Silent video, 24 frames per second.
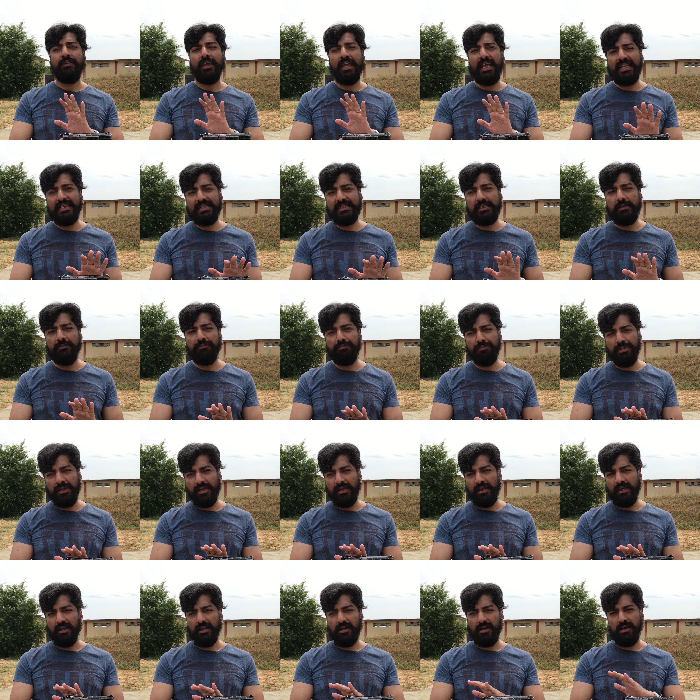ACP
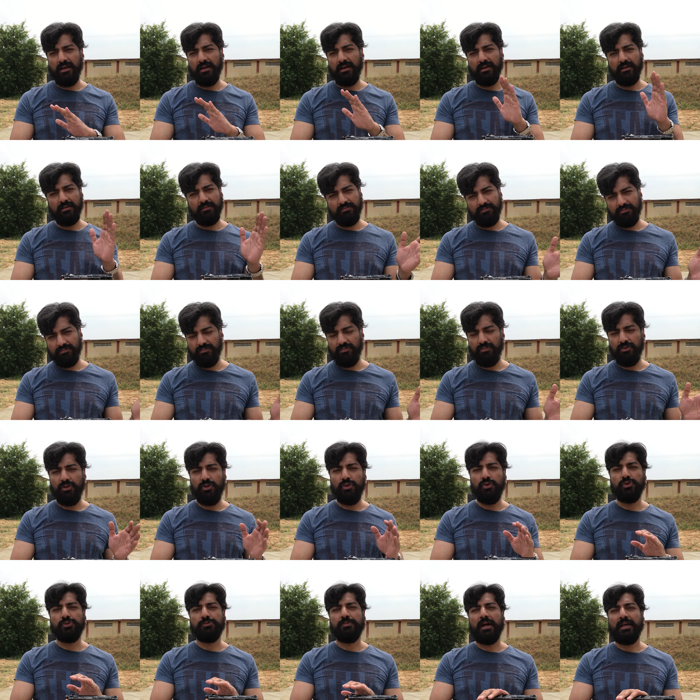
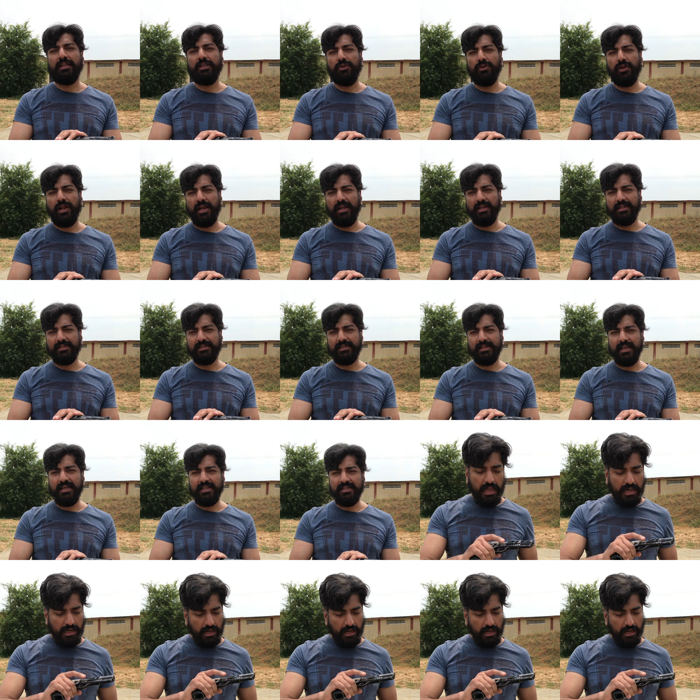used by the United States.